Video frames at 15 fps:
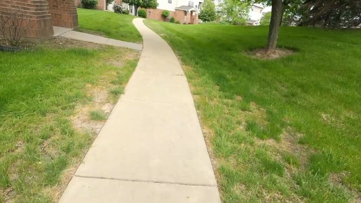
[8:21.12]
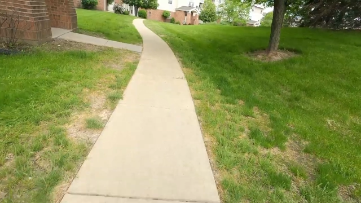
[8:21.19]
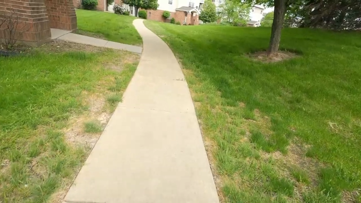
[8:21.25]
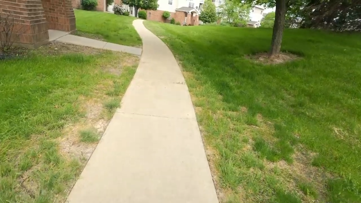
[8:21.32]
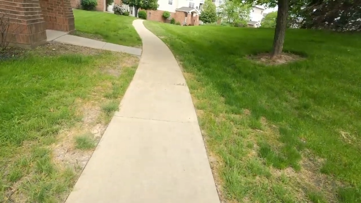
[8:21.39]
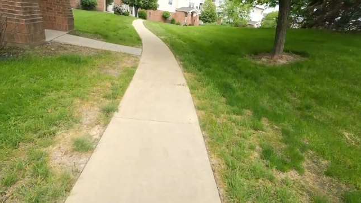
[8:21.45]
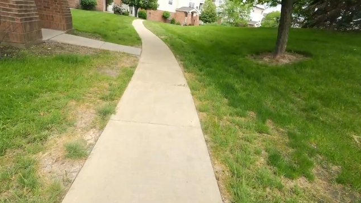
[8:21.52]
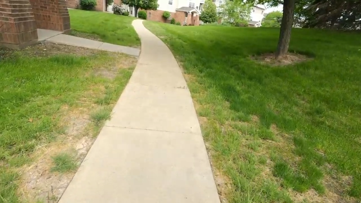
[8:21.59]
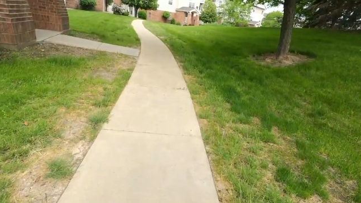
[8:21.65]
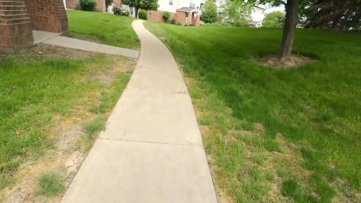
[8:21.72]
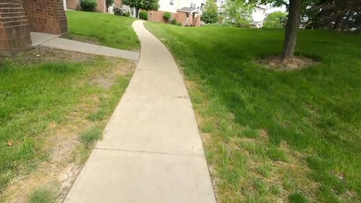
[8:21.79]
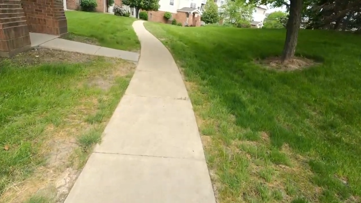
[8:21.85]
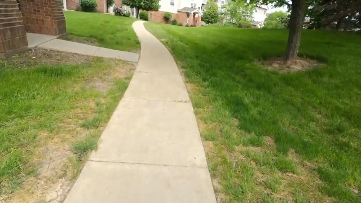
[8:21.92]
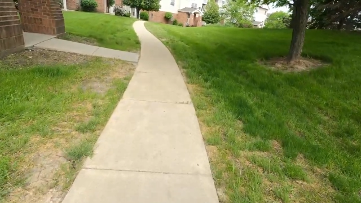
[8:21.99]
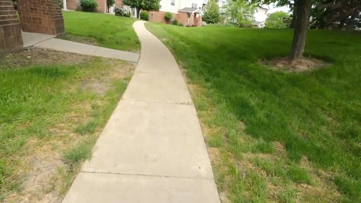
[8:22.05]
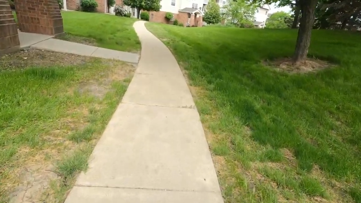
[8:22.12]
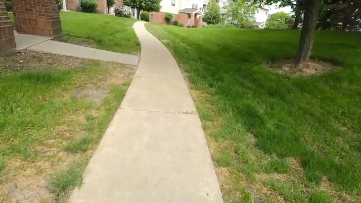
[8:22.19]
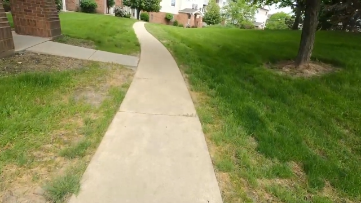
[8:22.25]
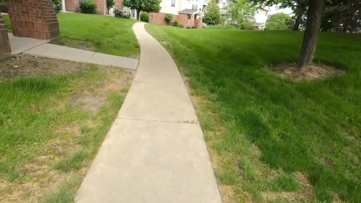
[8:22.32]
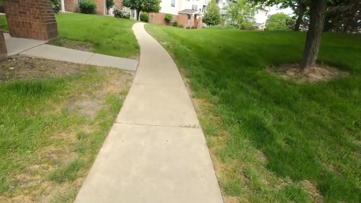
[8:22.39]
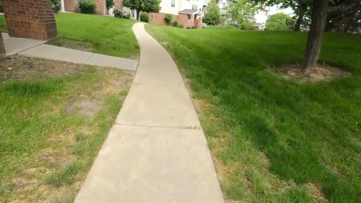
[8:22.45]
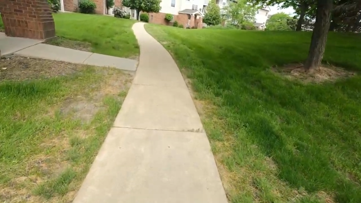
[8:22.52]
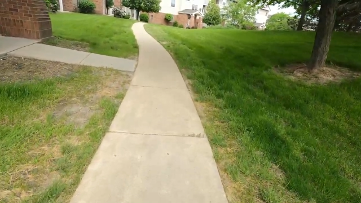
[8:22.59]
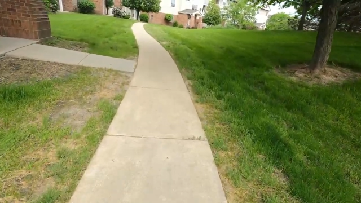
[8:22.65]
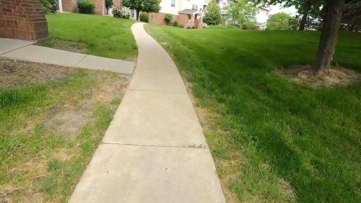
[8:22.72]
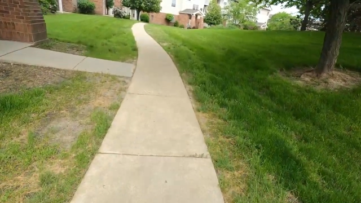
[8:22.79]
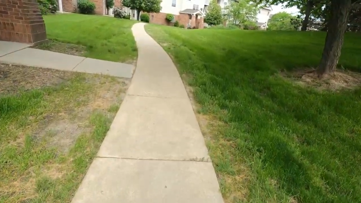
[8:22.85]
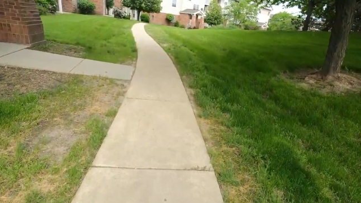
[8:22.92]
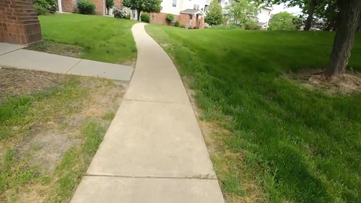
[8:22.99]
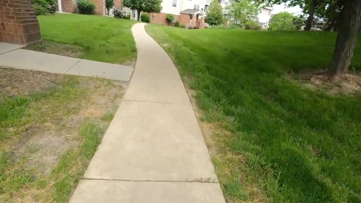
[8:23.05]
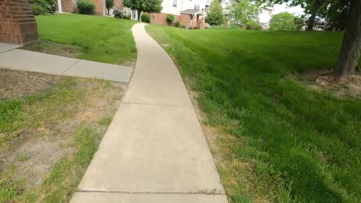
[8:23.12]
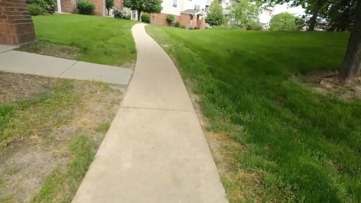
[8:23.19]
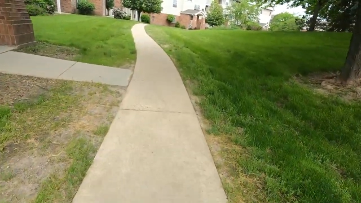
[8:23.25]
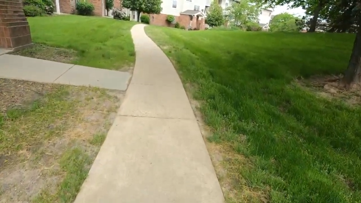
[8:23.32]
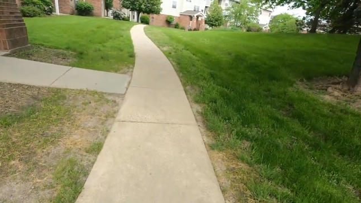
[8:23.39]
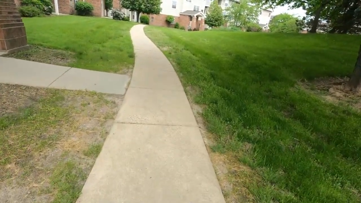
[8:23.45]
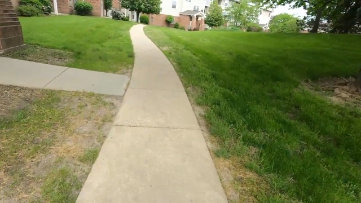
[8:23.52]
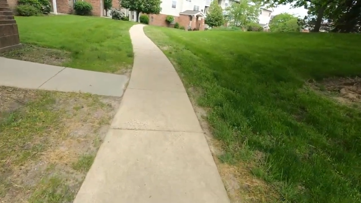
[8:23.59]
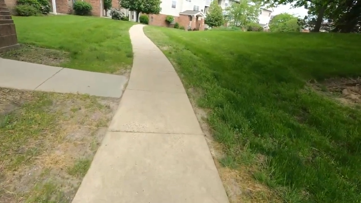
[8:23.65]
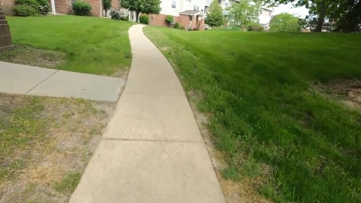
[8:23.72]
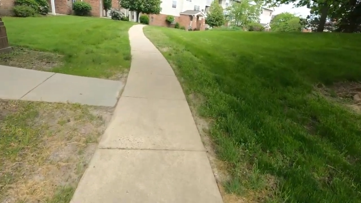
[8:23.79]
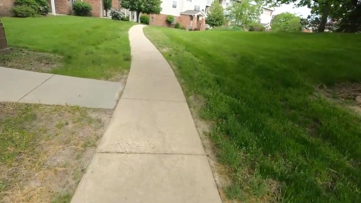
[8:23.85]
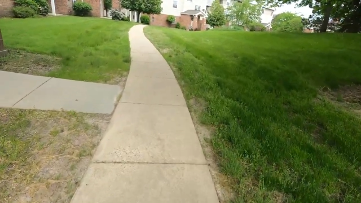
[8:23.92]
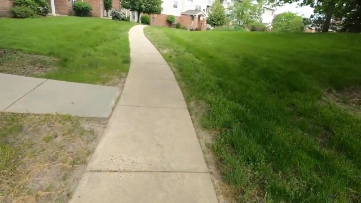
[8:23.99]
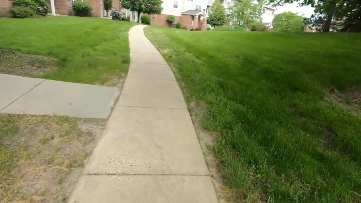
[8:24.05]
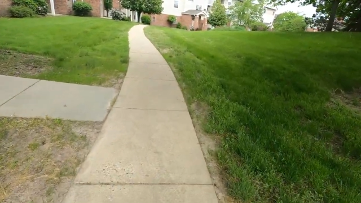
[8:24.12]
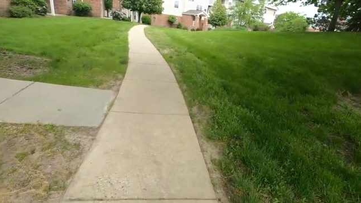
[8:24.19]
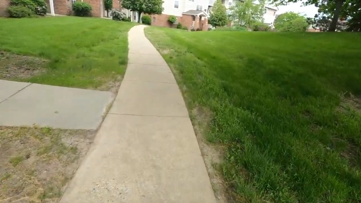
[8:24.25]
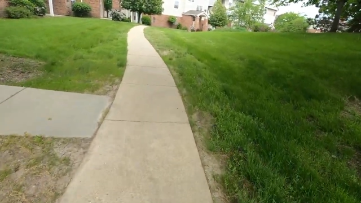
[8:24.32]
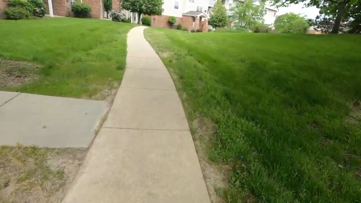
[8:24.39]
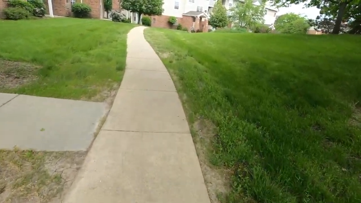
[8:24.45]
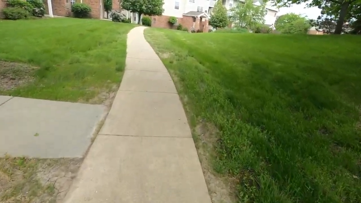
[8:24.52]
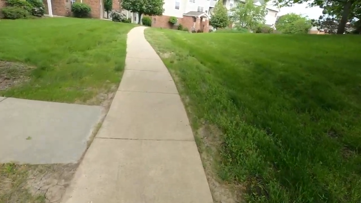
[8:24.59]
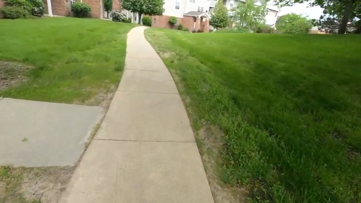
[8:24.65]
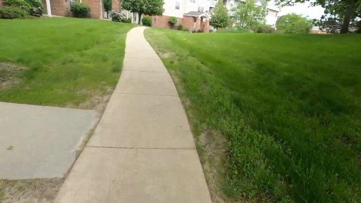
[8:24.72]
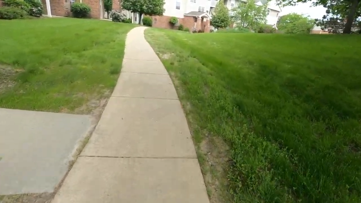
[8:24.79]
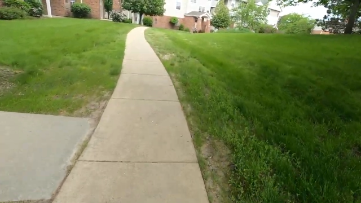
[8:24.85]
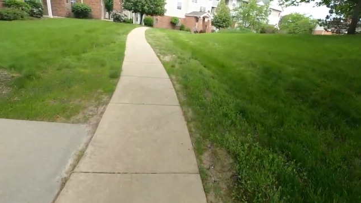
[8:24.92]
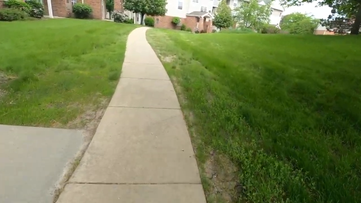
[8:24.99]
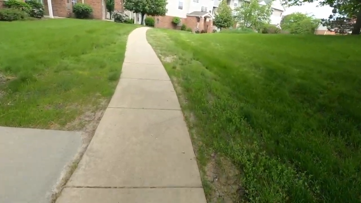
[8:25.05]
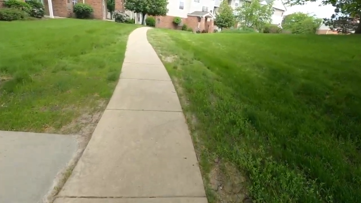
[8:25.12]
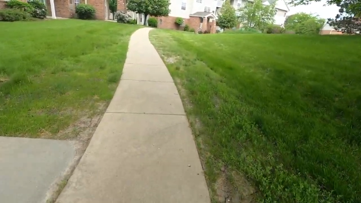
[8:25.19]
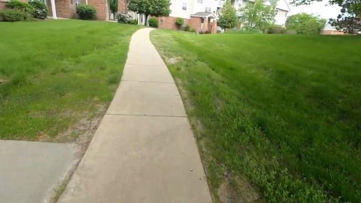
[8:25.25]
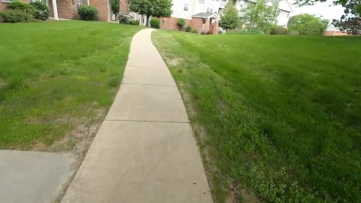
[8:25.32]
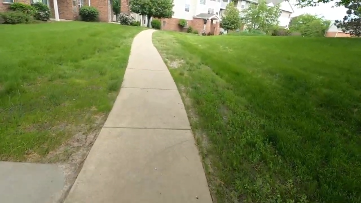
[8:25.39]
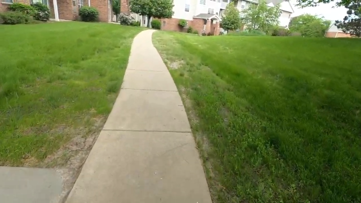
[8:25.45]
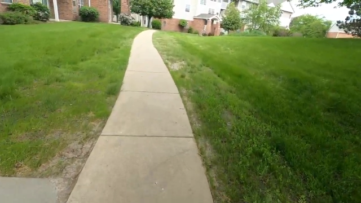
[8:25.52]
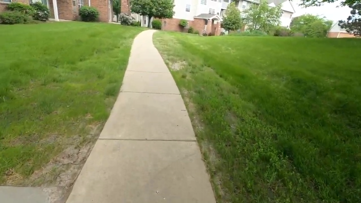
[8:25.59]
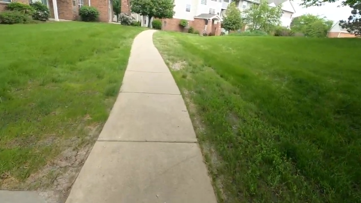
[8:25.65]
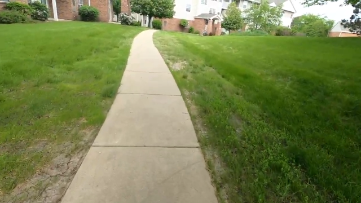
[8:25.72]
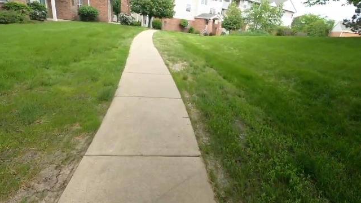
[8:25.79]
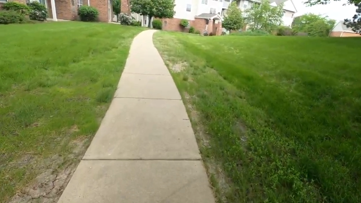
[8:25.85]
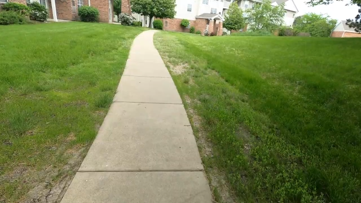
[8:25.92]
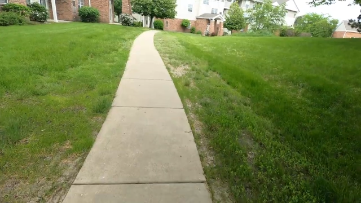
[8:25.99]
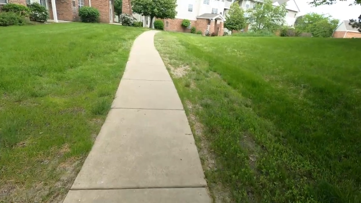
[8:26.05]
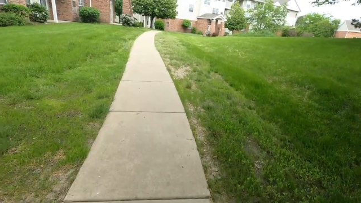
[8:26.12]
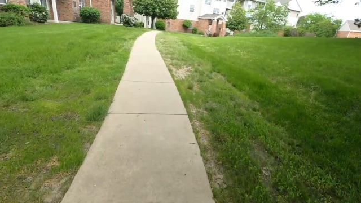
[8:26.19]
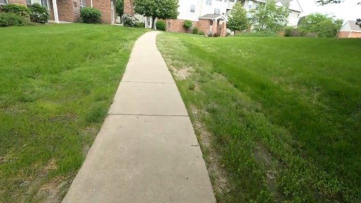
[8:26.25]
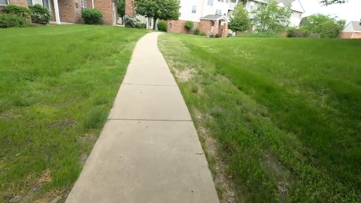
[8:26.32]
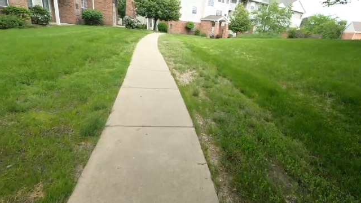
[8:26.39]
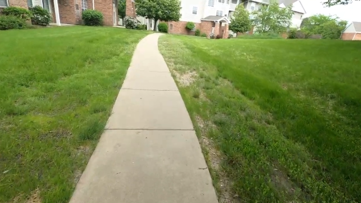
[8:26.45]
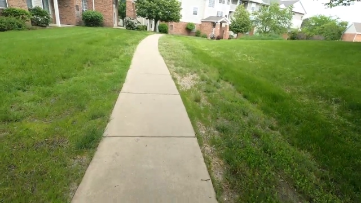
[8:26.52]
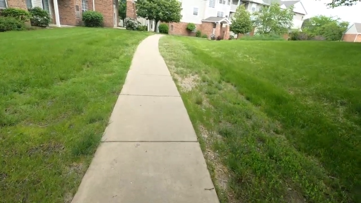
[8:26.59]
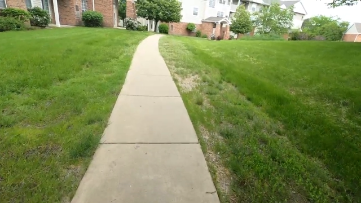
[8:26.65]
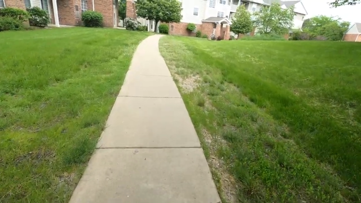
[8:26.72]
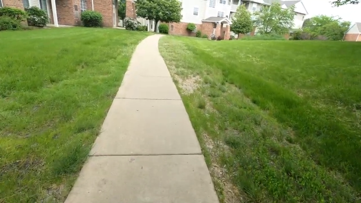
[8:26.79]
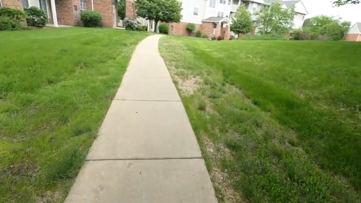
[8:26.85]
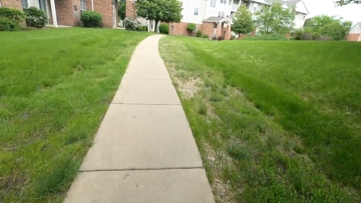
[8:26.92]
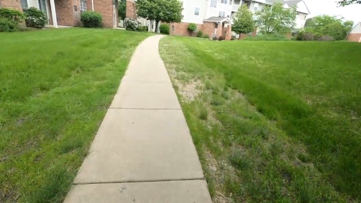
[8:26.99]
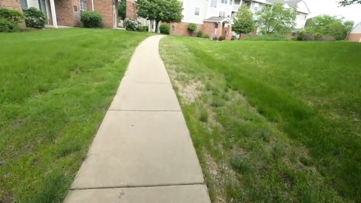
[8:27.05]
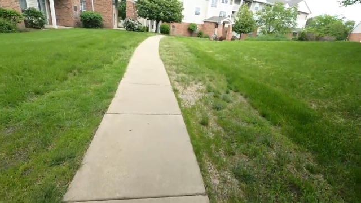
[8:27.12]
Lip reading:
No face is visible, so there are no lips to read.